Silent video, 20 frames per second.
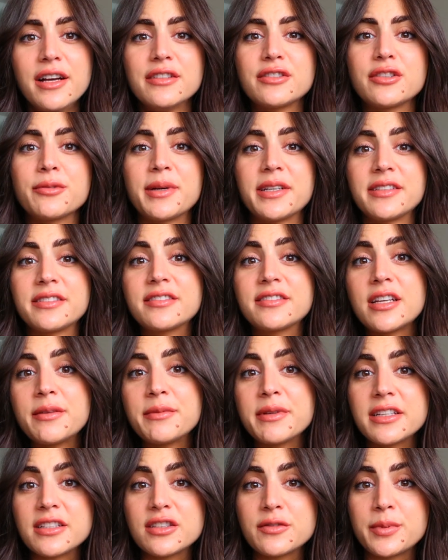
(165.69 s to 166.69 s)
So my
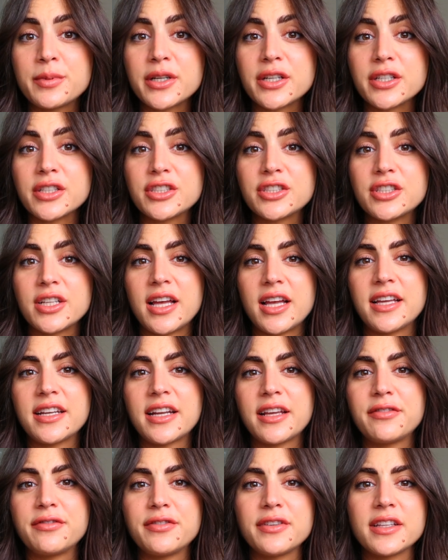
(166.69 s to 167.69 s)
stomach is pushed
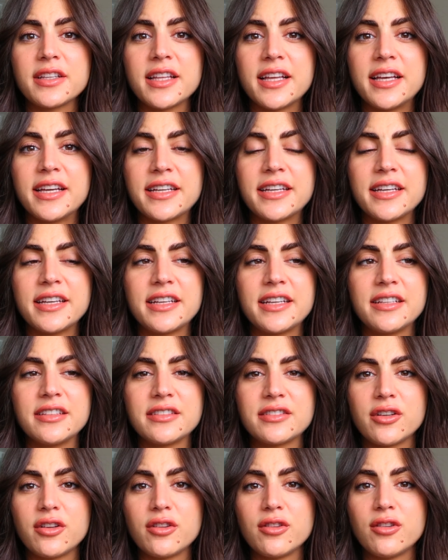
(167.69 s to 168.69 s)
and I feel like it
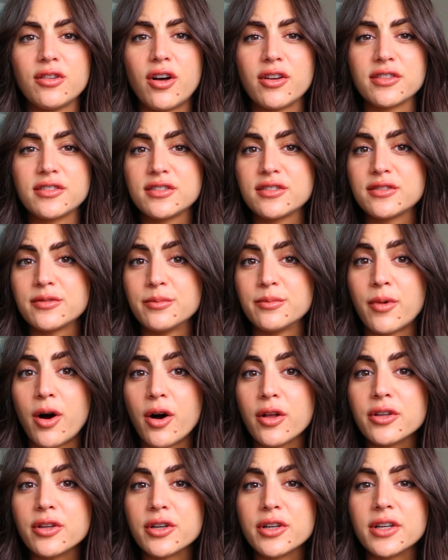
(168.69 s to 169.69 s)
is a lot
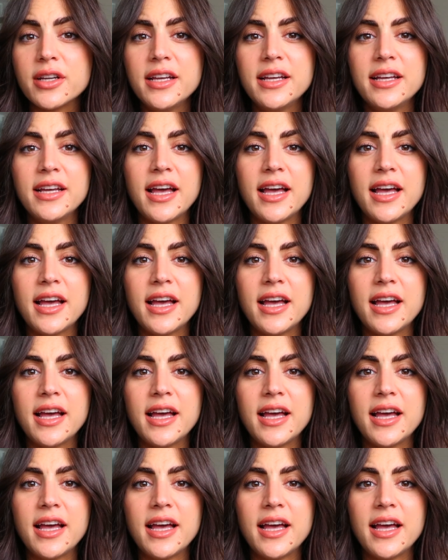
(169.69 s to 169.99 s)
smaller